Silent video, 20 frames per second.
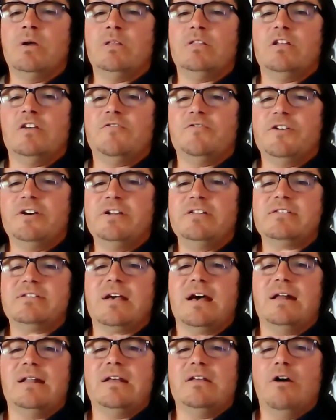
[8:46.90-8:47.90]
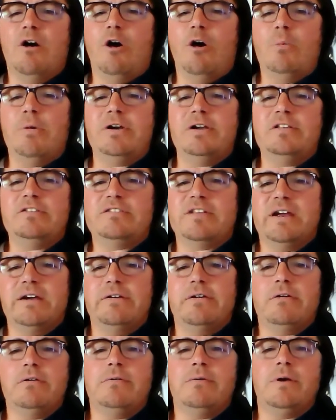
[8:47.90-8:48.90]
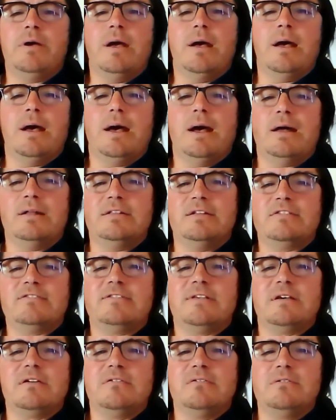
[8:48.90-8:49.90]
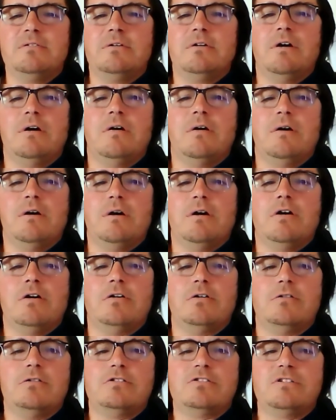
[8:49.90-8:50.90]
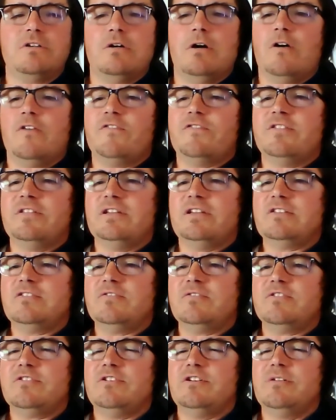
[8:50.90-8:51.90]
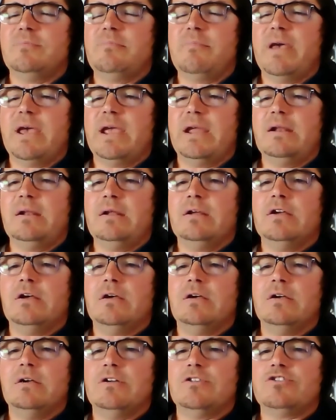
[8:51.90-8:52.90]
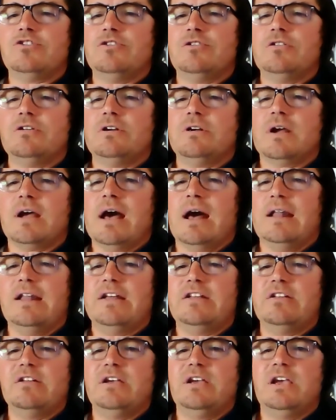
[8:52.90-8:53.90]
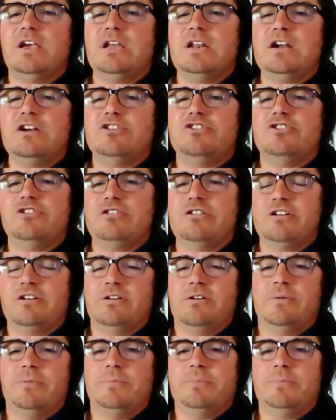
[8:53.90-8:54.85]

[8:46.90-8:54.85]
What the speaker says: The first called over interior, and the second course of this third main tour called inner journey.